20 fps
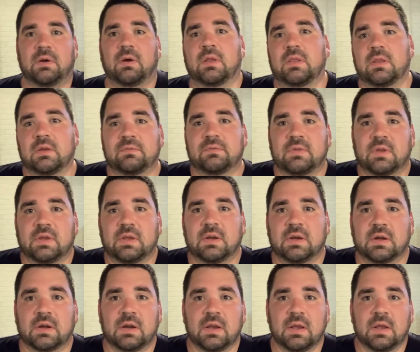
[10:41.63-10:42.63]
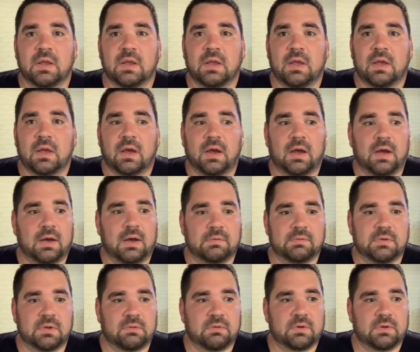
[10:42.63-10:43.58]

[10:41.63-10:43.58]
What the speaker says: I'd love to hear, you know,